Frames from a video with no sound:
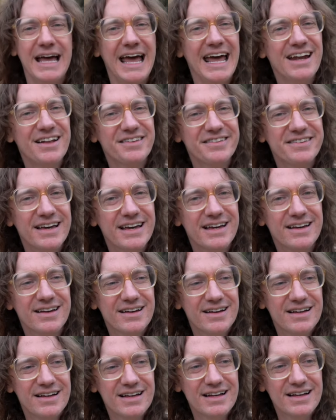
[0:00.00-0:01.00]
And it's like,
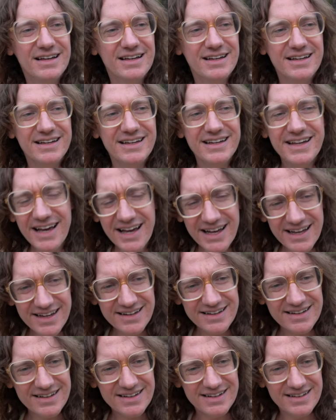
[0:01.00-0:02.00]

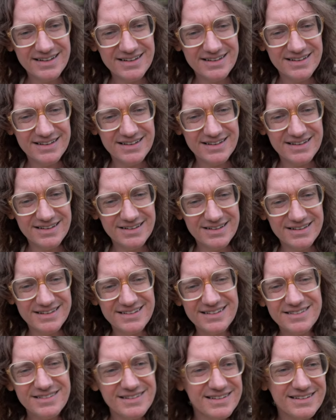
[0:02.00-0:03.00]
yeah,
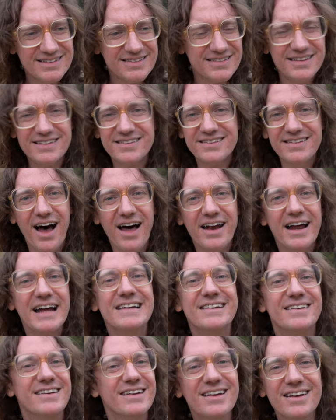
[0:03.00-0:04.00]
it's not
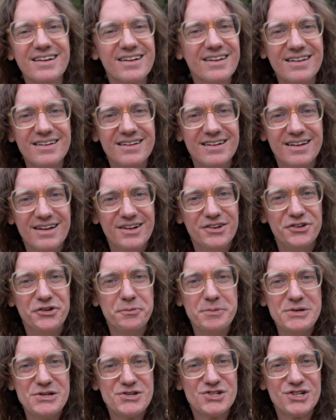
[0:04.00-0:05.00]
ideal
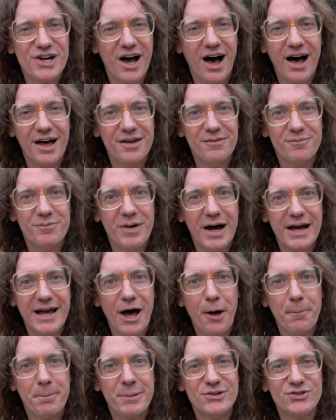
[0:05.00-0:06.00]
to be shot by
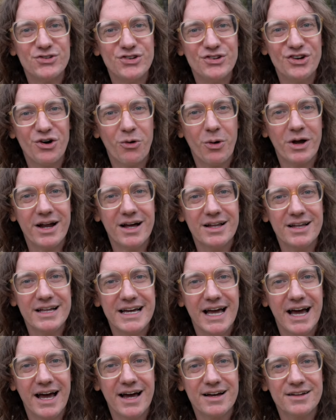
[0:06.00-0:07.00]
Al Pacino at
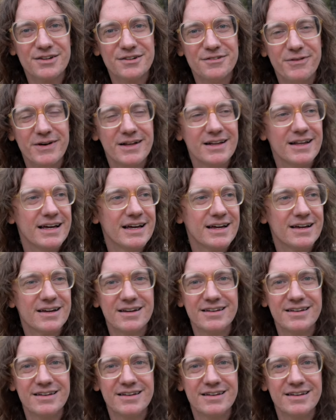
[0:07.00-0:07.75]
LAX, but like